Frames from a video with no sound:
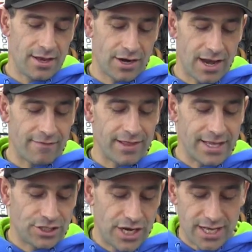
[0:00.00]
you're going to have
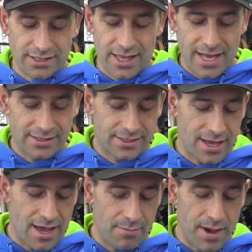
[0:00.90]
less chance of
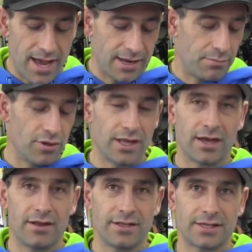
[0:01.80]
that binding pulling
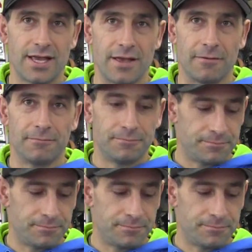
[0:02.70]
out of the ski.